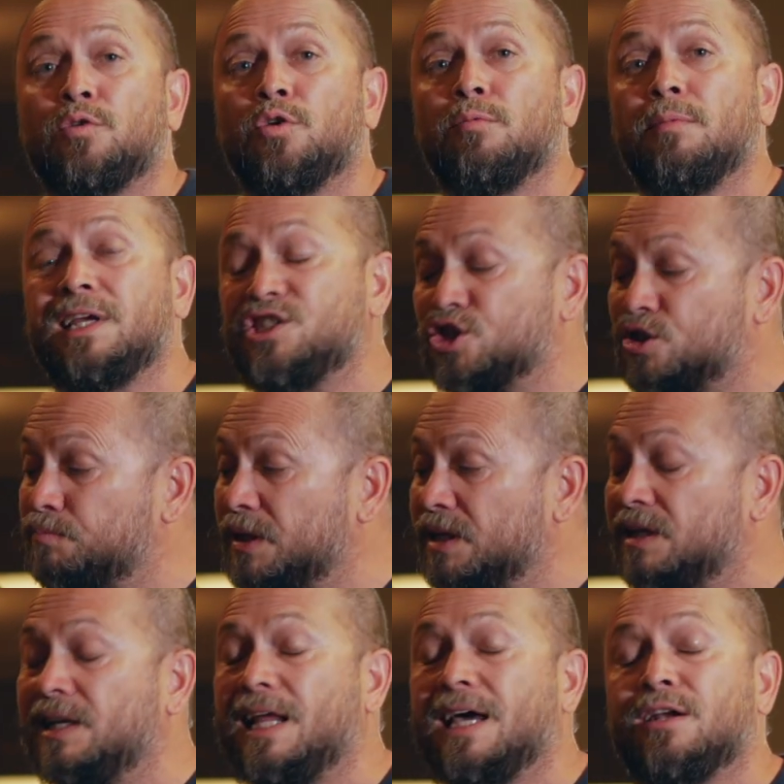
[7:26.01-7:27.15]
You may just be
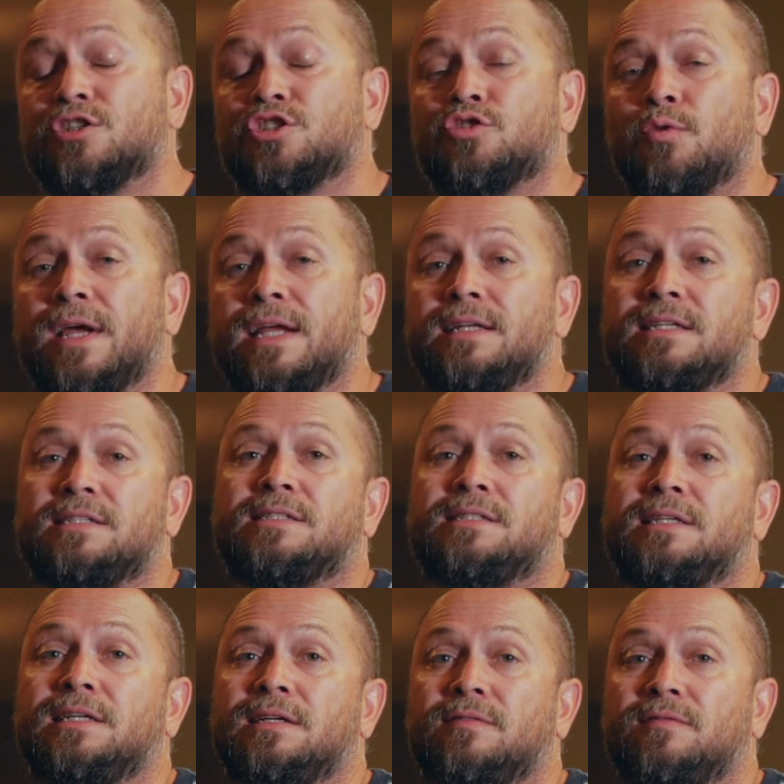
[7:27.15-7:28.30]
led astray and
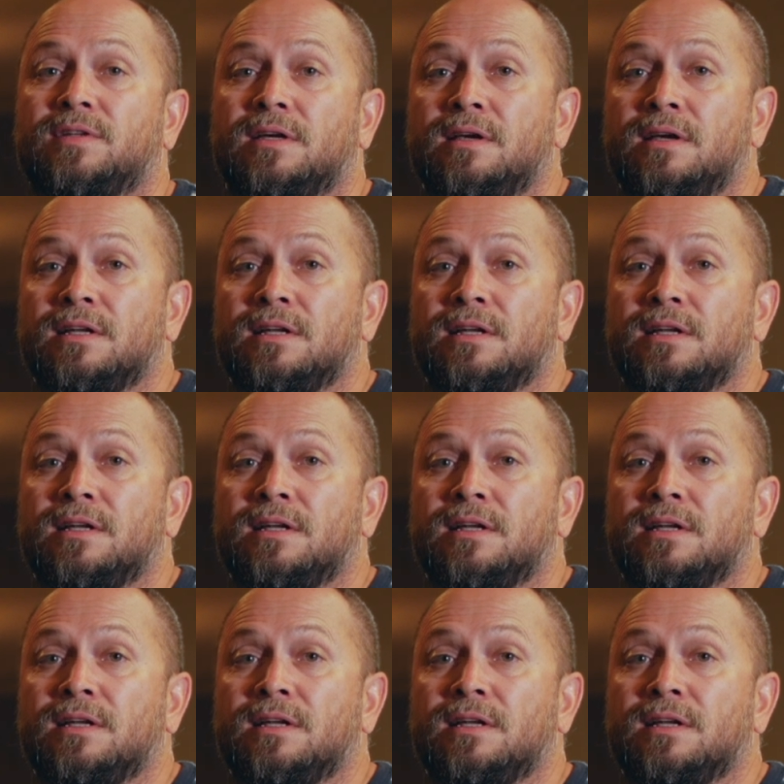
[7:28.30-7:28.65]
deceived.